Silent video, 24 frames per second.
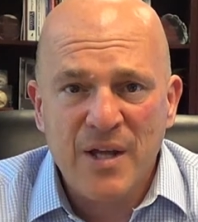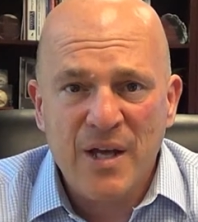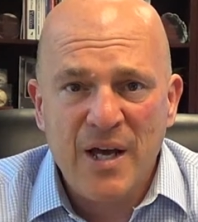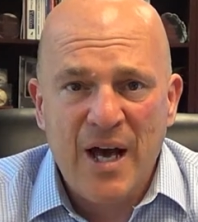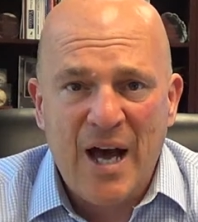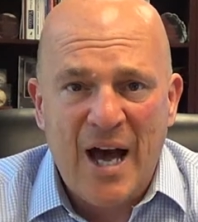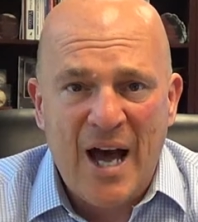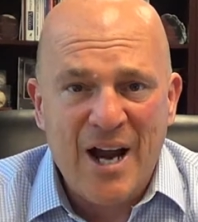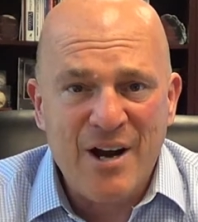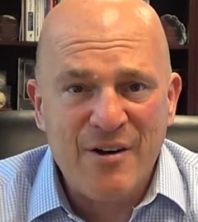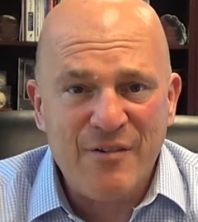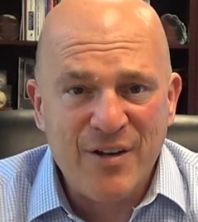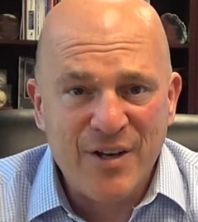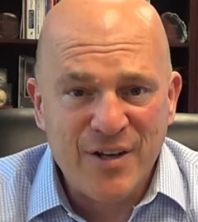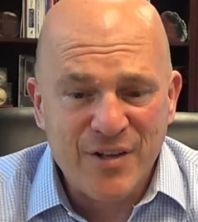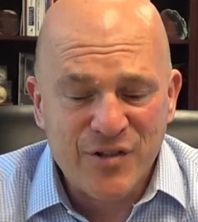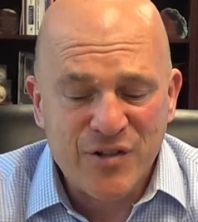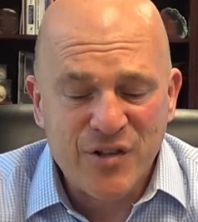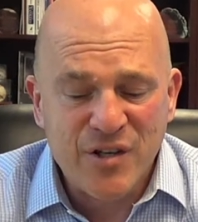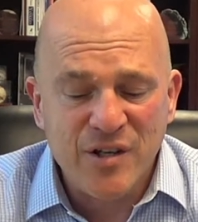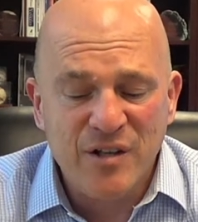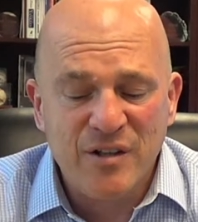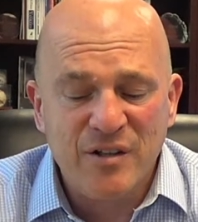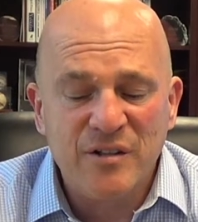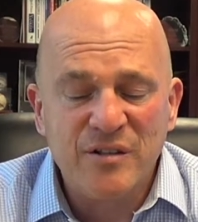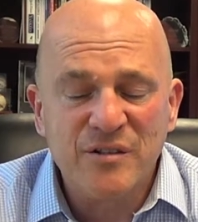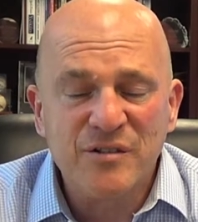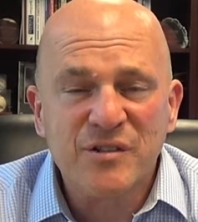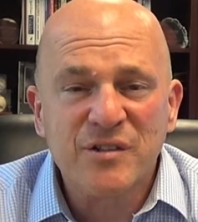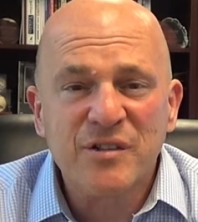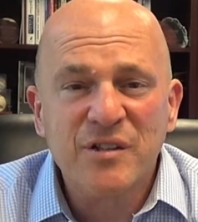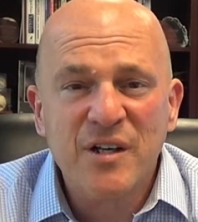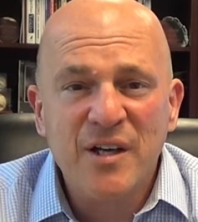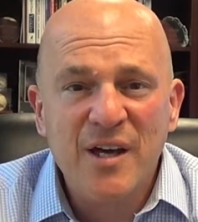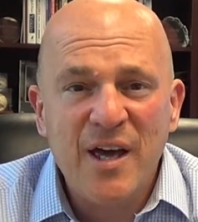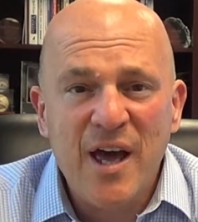hiring
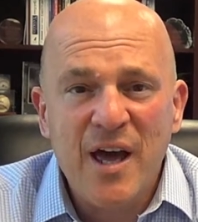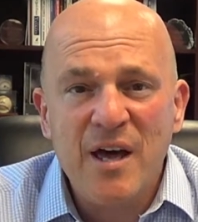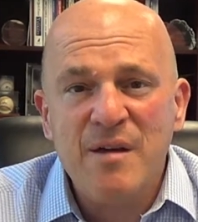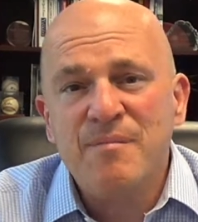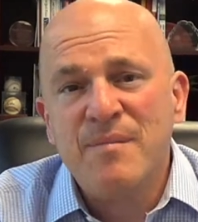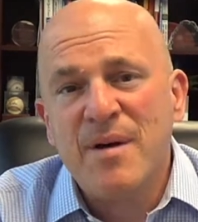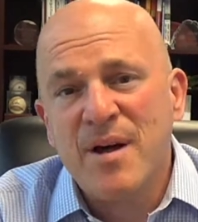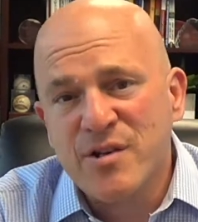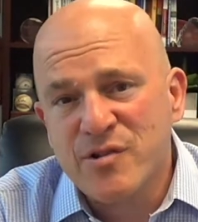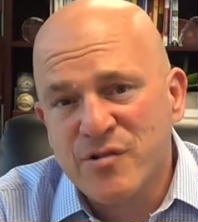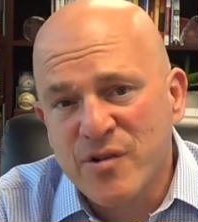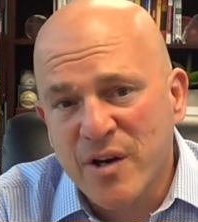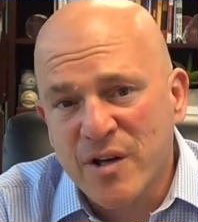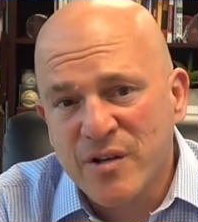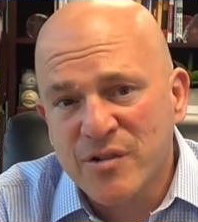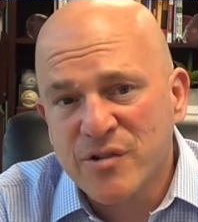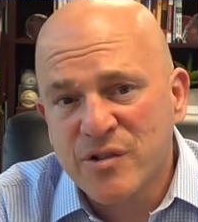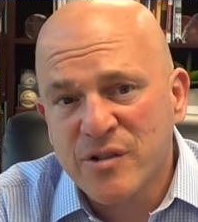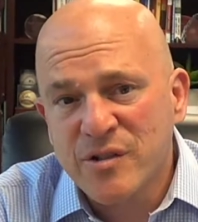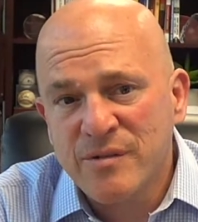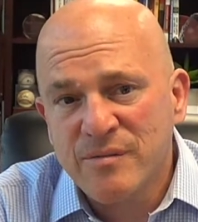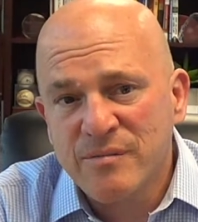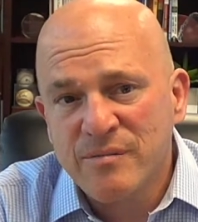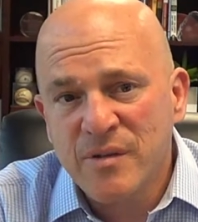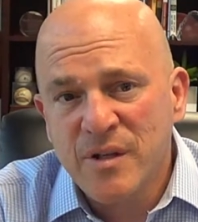skills, and metrics.